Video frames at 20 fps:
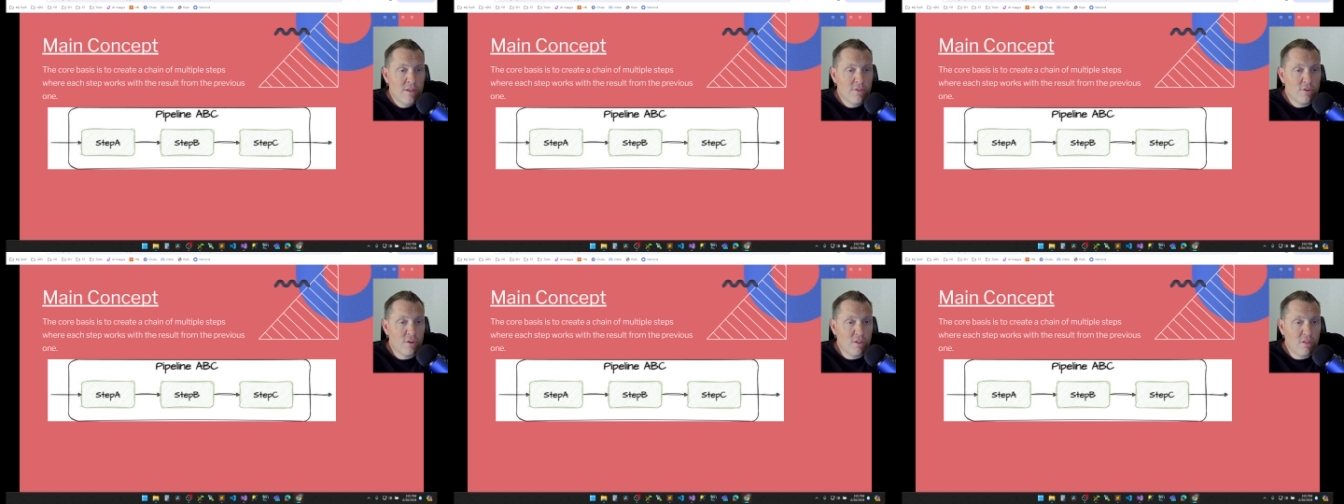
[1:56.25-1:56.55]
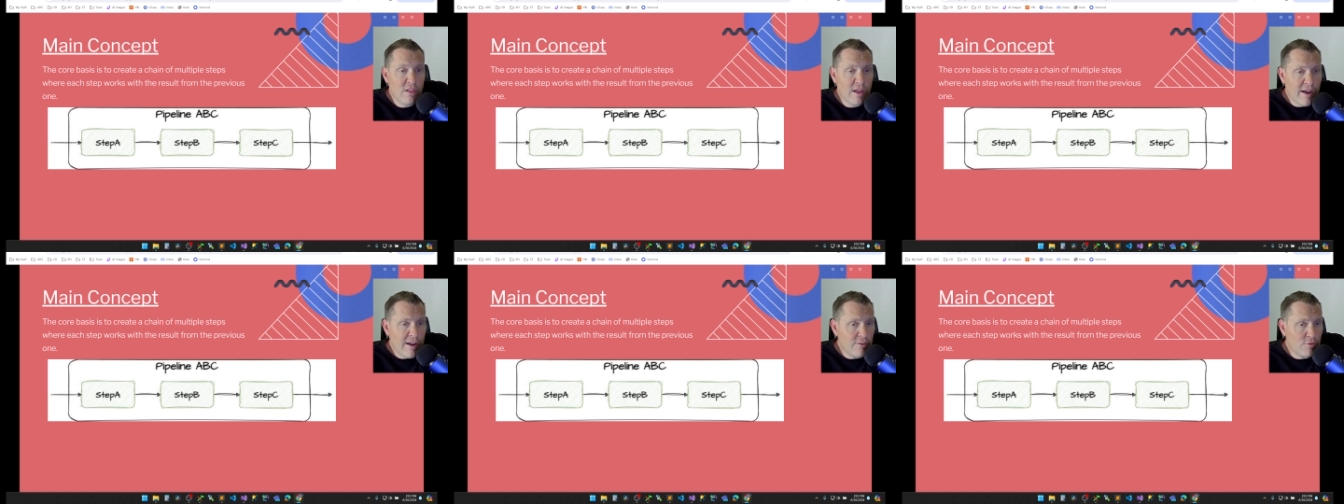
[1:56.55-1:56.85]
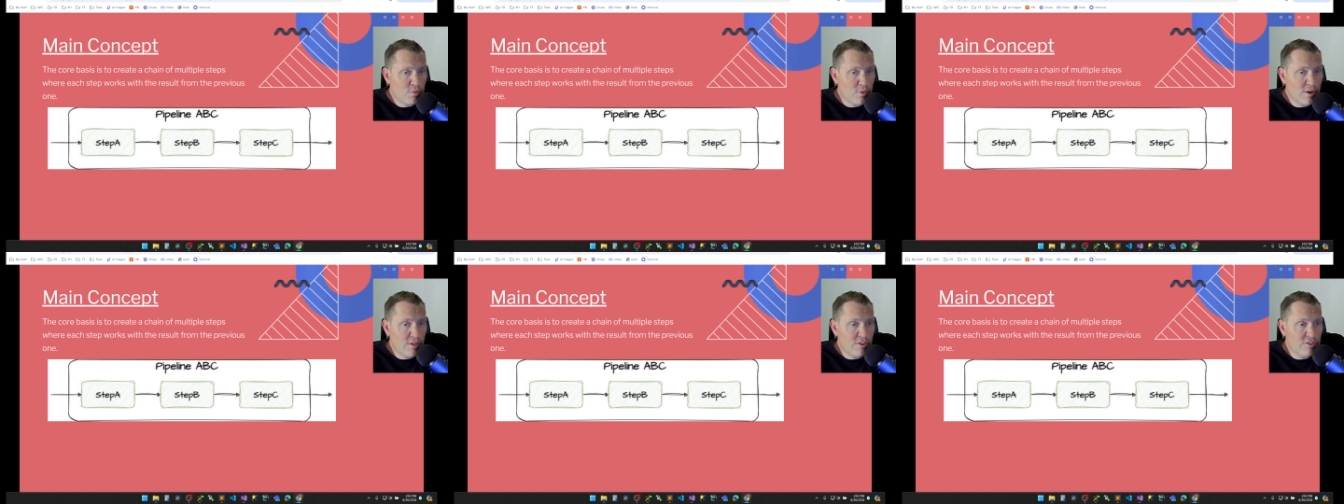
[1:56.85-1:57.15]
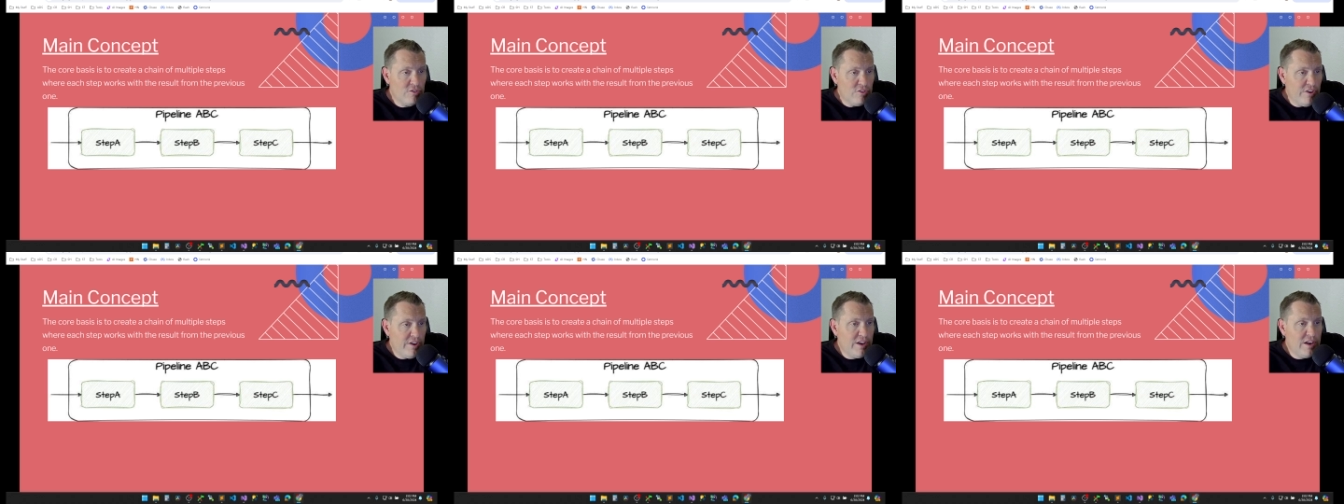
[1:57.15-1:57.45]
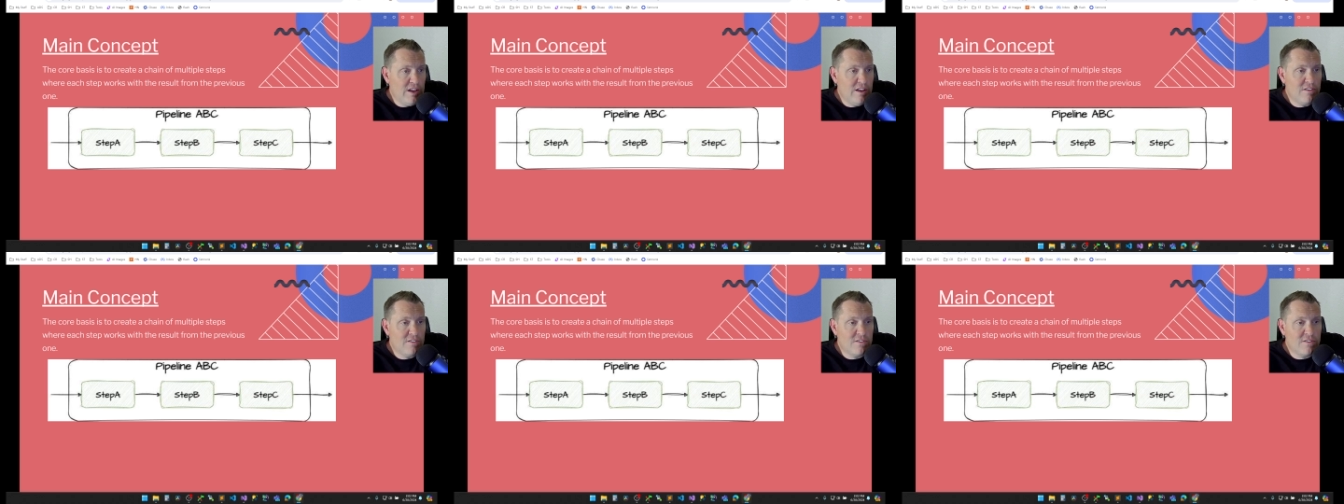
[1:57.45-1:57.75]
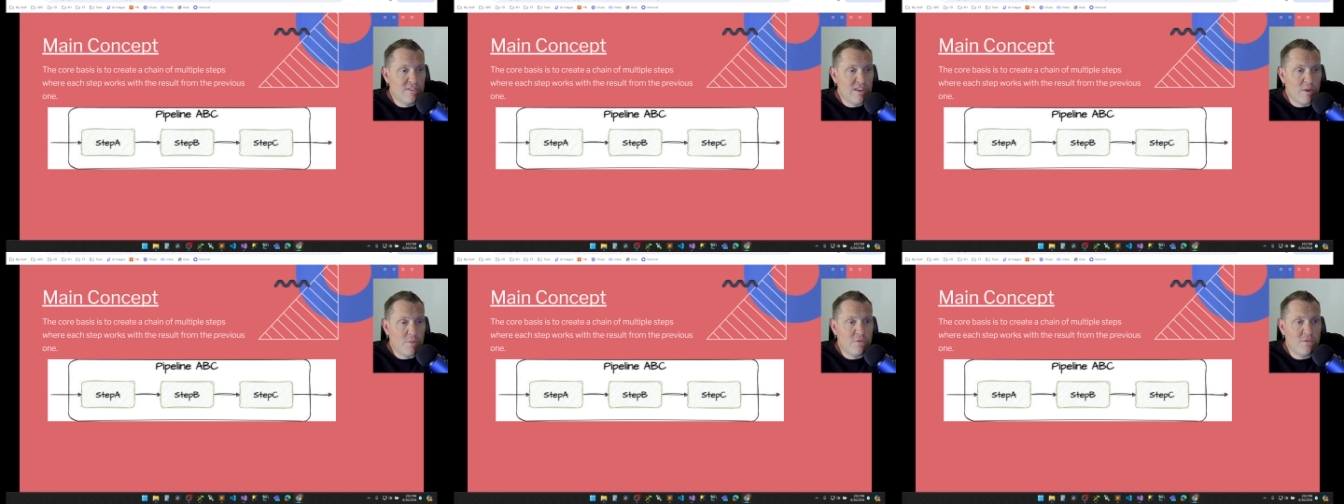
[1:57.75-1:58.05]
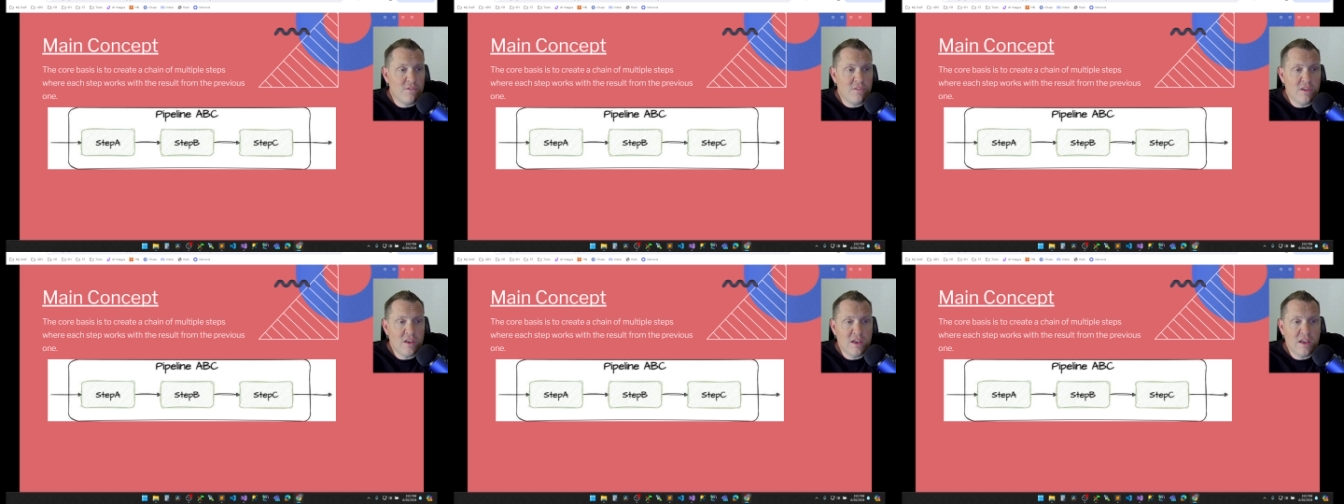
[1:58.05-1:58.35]
The last one in the chain is step
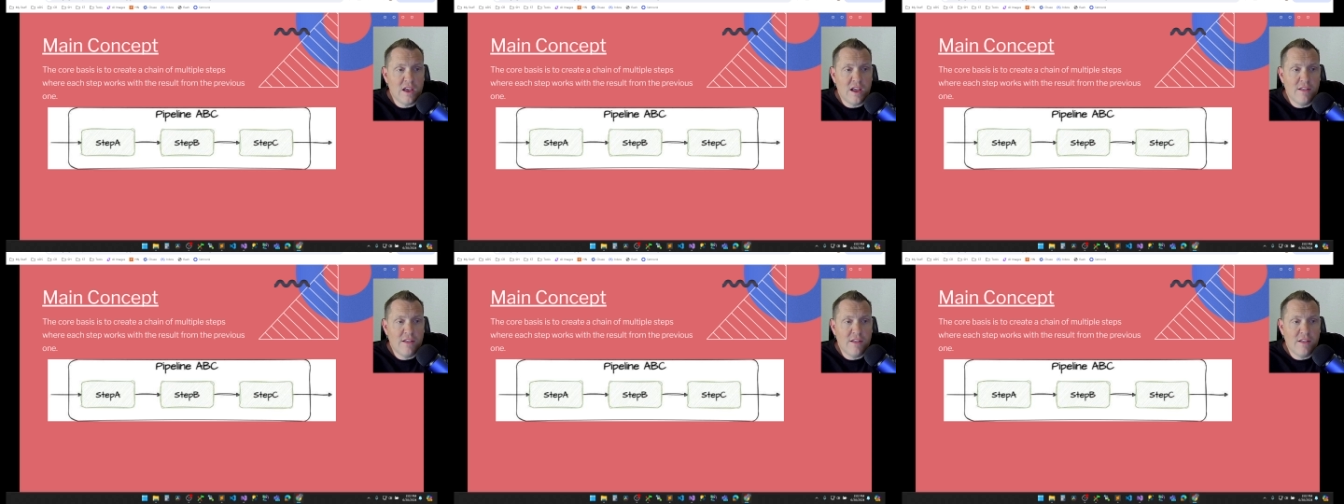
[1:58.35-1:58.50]
C,